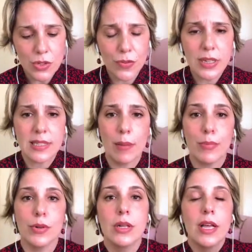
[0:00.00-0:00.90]
So for
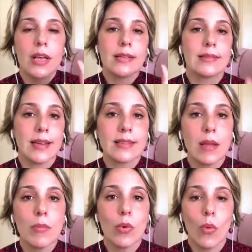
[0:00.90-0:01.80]
example, text
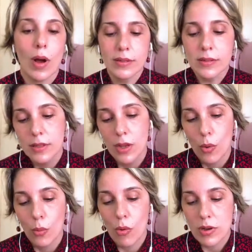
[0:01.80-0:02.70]
number 1
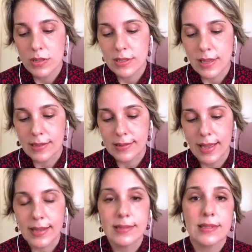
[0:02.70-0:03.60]
was a
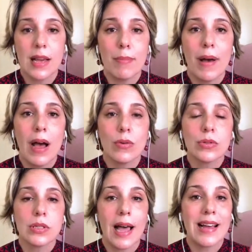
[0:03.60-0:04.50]
text
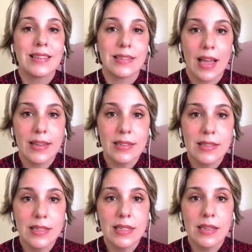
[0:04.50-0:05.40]
about
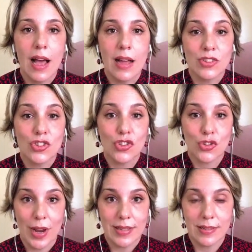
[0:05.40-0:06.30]
anxiety and
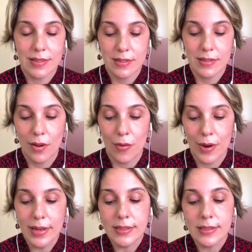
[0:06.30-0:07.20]
stress, all
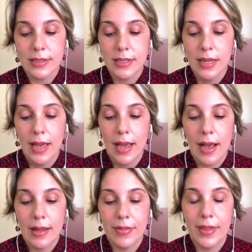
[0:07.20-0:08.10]
right?
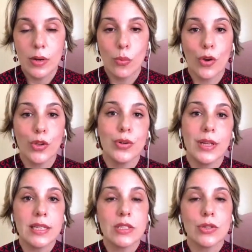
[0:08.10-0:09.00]
And then what you
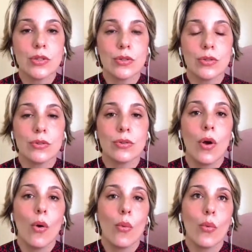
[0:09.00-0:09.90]
needed to do
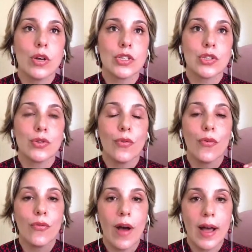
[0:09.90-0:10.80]
was to
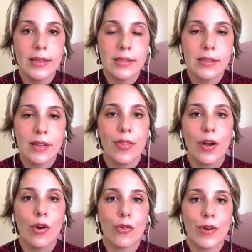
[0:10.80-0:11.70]
find
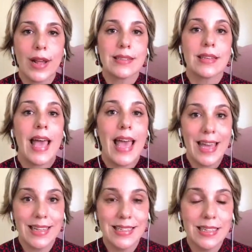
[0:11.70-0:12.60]
the correct
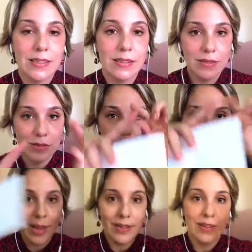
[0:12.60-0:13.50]
heading,
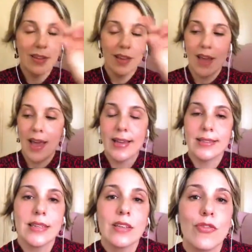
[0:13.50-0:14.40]
okay,
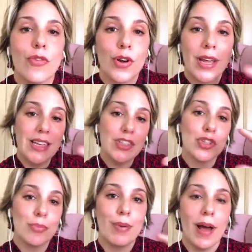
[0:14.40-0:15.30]
heading for
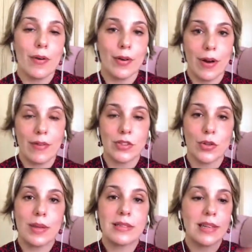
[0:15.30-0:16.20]
each paragraph.
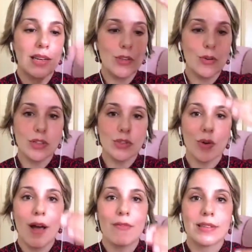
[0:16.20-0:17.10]
So basically you're going
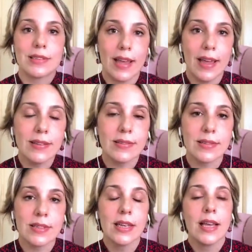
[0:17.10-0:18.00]
to have a
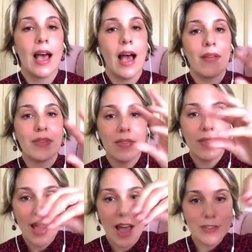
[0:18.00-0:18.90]
text and
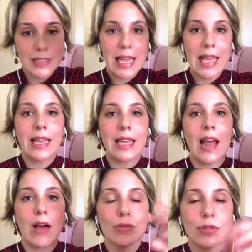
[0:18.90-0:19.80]
then they have
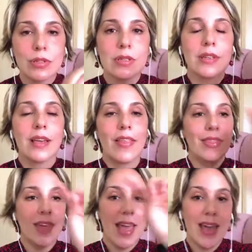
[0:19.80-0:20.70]
taken out
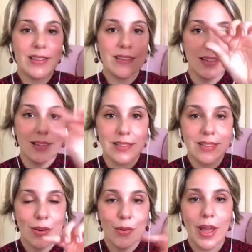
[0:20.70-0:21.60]
the
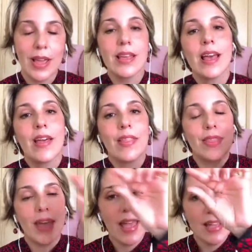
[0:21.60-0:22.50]
headings, okay?
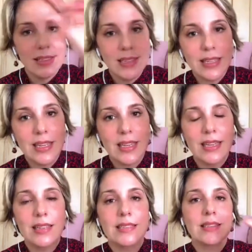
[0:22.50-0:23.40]
The heading
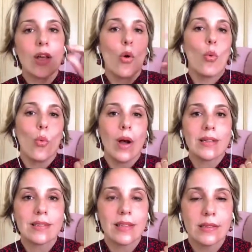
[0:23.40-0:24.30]
is
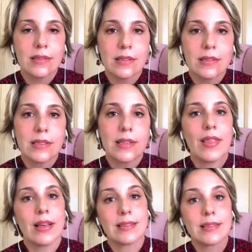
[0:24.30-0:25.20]
one sentence
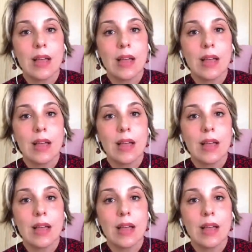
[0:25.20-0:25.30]
that